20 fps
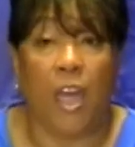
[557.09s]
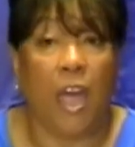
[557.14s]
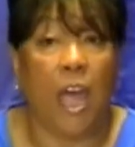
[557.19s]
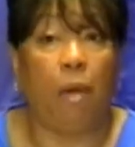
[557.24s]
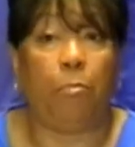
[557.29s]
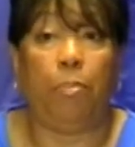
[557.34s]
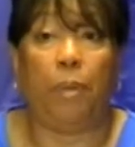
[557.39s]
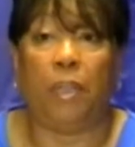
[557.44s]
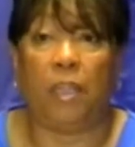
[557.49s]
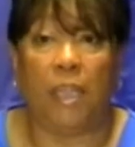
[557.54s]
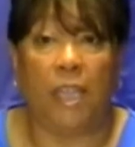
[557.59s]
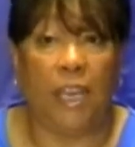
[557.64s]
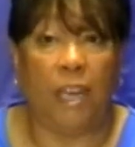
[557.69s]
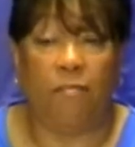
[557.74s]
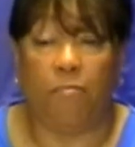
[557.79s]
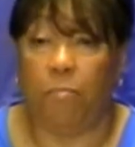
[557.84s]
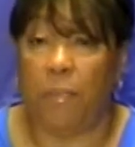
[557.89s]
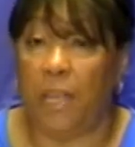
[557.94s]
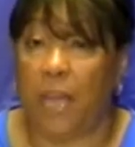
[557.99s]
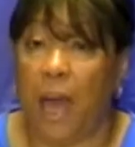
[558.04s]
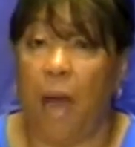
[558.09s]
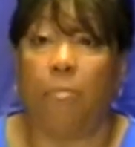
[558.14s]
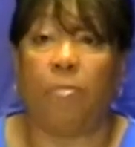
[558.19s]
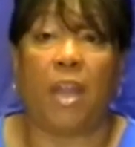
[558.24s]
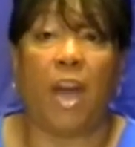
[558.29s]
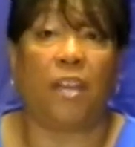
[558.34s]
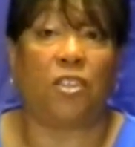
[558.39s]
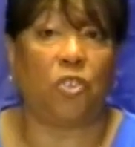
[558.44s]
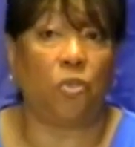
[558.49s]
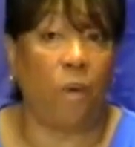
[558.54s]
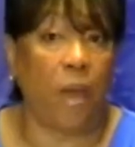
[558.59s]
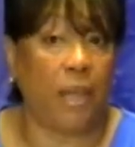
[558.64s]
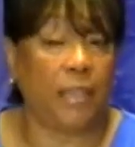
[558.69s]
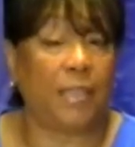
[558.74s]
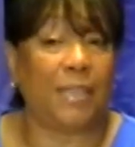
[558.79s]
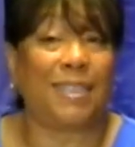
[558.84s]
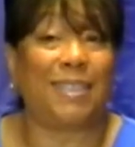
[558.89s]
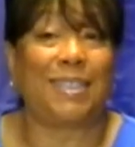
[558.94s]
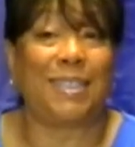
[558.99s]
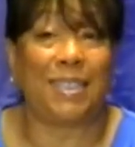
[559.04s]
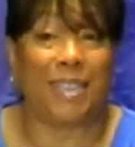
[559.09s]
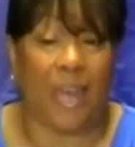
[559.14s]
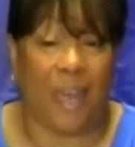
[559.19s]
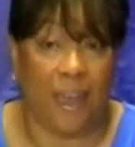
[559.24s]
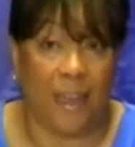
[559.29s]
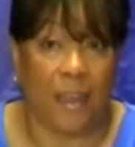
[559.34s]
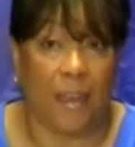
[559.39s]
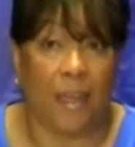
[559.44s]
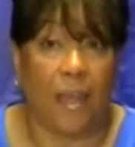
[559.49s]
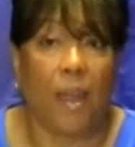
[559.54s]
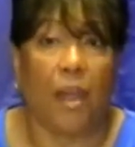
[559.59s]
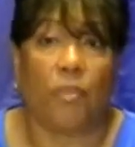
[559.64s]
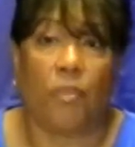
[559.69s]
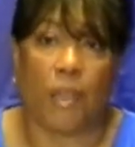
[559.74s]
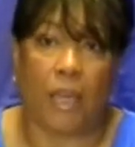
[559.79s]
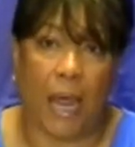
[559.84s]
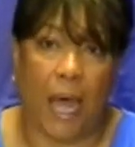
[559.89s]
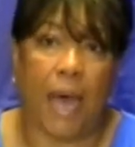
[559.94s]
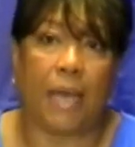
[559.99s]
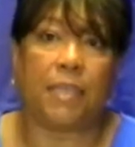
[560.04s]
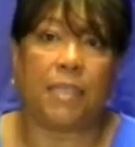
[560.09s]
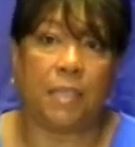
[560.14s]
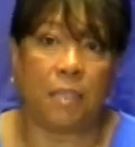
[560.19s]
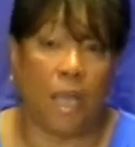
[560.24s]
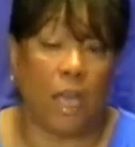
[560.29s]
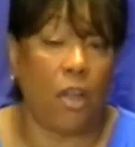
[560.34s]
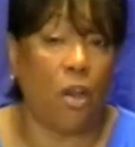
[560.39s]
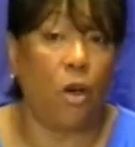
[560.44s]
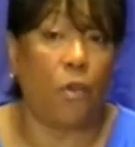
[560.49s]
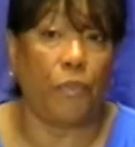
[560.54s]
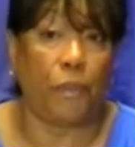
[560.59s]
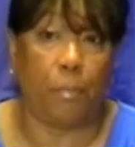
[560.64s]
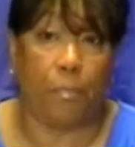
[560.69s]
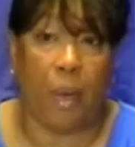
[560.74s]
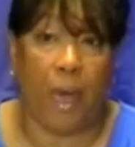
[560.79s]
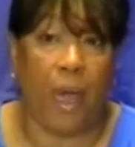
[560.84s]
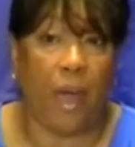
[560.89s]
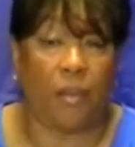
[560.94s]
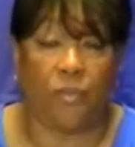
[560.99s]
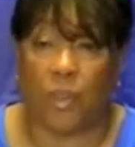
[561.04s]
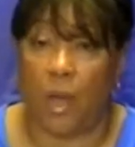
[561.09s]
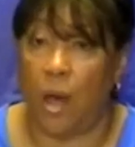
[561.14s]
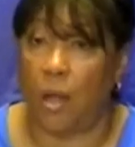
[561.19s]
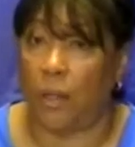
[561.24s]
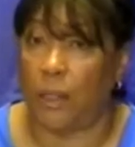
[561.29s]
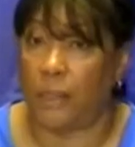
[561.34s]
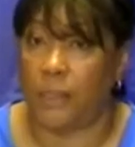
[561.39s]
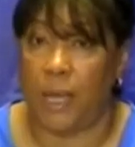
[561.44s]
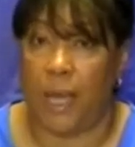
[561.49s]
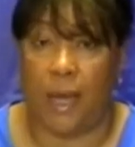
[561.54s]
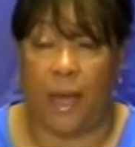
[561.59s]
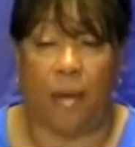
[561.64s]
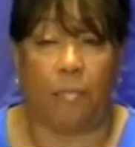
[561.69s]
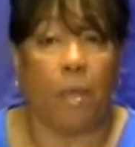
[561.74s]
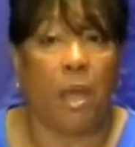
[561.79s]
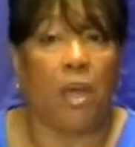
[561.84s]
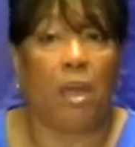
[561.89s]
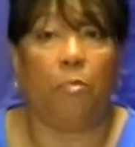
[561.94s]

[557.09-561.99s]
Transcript: And believe me, I'm not trying to say that I stay on the path all the time,